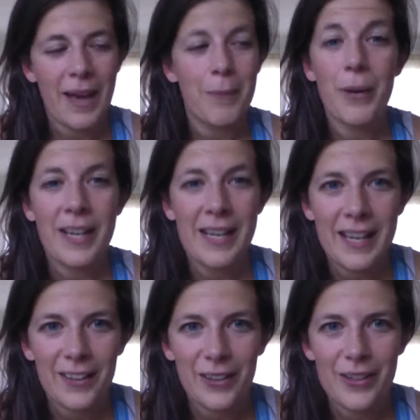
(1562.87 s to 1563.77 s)
Brittany
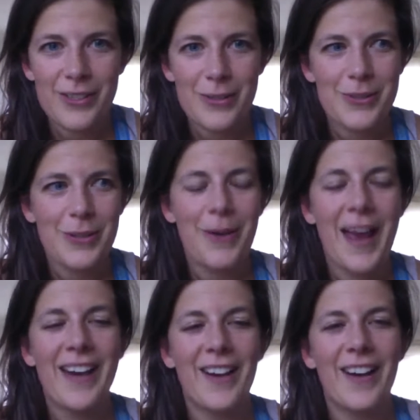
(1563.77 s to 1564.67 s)
Nichols, who's a
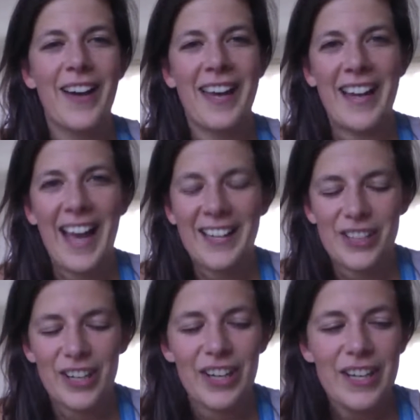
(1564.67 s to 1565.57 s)
writer and an
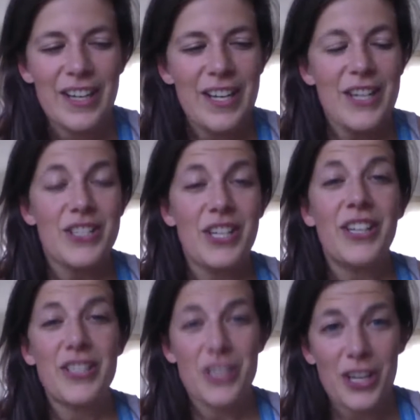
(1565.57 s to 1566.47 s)
actor, she
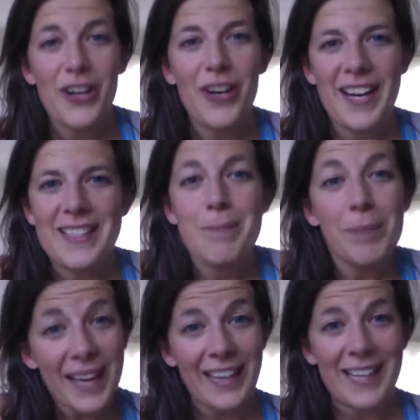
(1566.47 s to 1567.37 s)
curated this
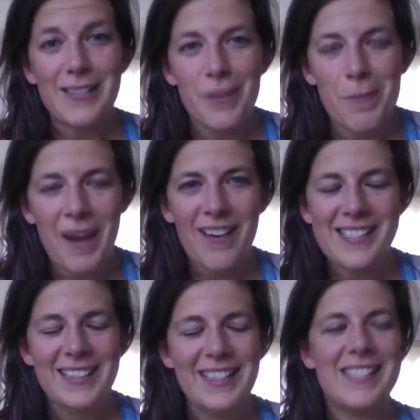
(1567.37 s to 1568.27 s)
playlist for
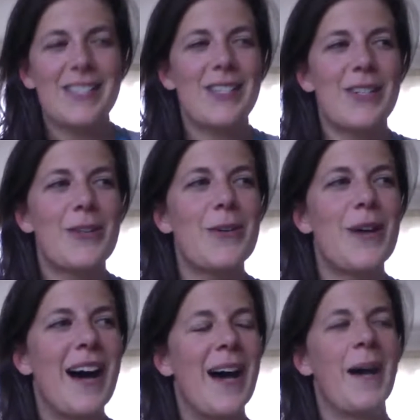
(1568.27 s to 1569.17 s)
parents to listen to
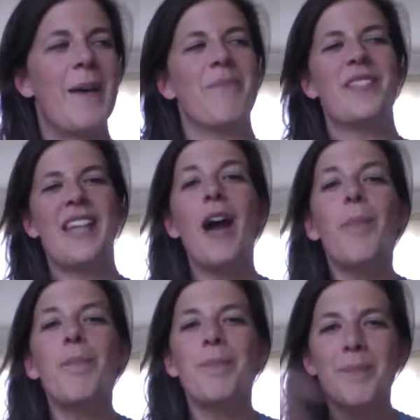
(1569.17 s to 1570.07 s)

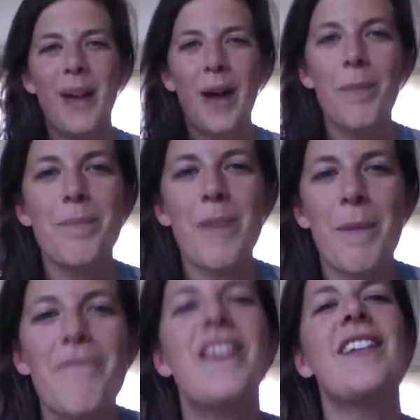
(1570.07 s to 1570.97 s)
help
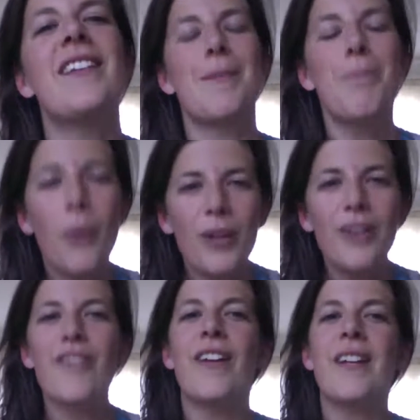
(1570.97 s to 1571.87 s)
them feel
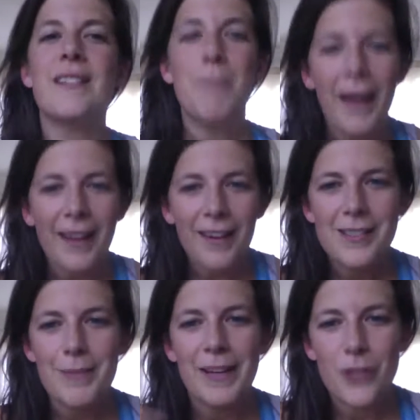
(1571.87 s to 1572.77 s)
supportive and inspired
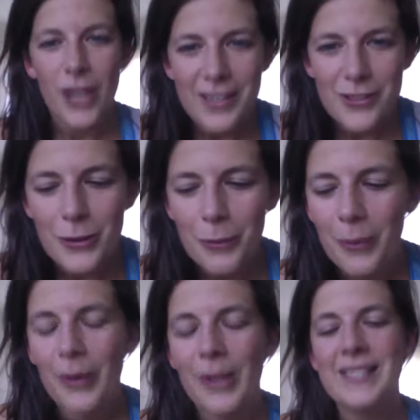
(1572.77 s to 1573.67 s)
to make change in the
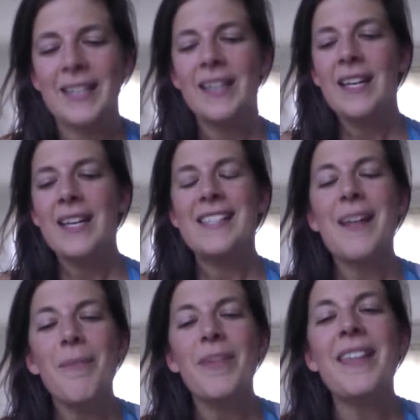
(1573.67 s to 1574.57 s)
world. And
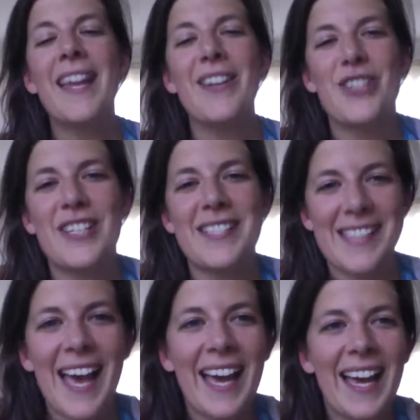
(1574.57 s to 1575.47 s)
something that she
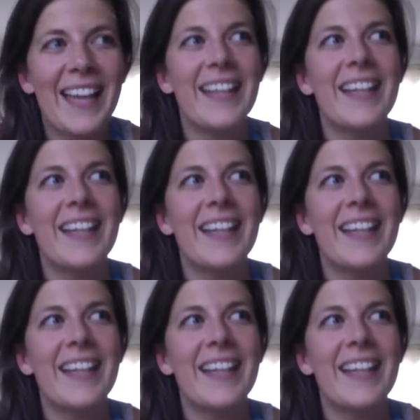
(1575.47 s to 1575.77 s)
said,